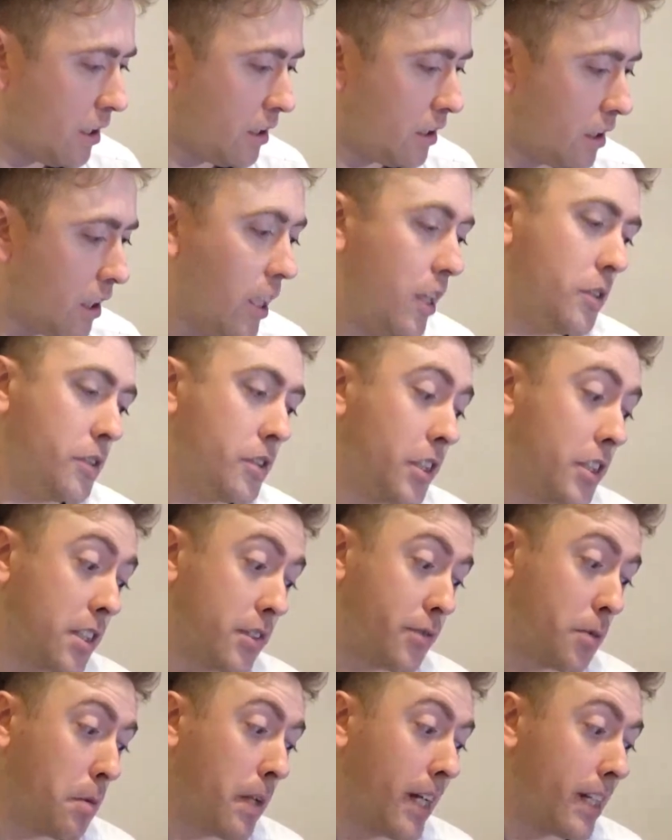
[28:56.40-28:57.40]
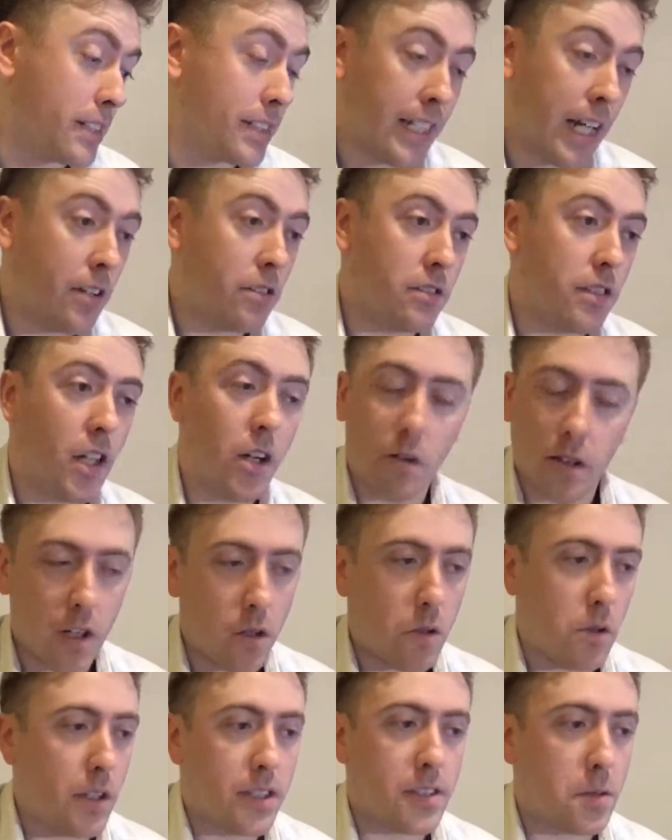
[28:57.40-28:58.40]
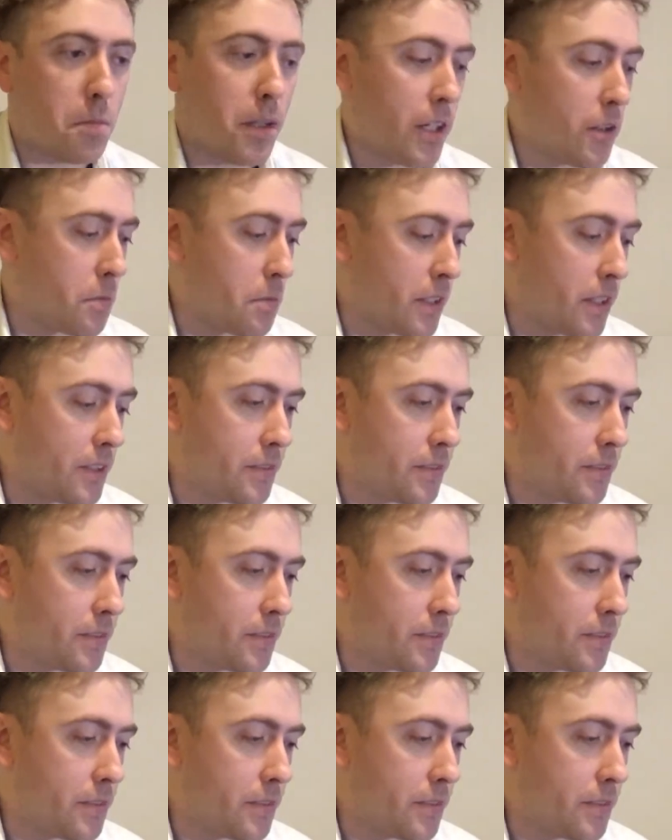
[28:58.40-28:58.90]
Oh, searching for players now. No one wants to play with me.